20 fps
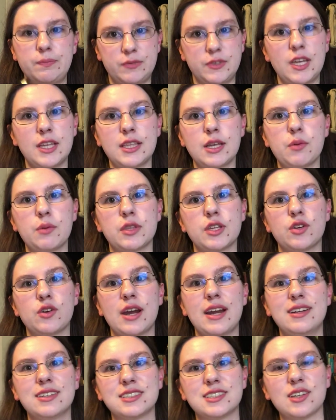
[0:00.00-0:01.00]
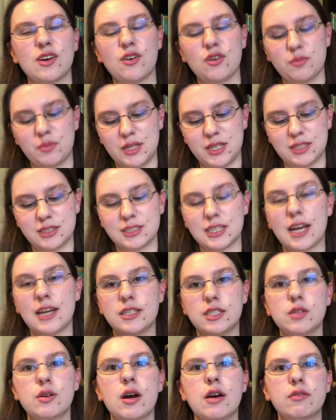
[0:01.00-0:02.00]
take that with a grain of salt because I
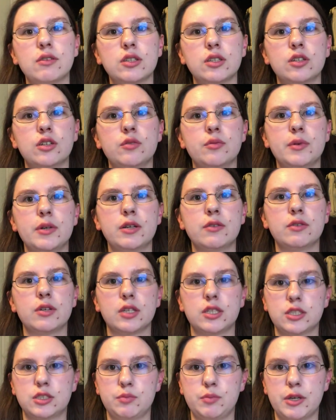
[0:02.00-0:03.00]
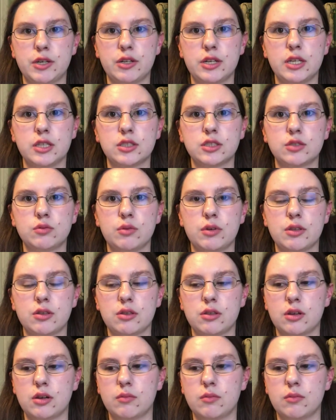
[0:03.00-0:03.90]
do have a little bit of an experience with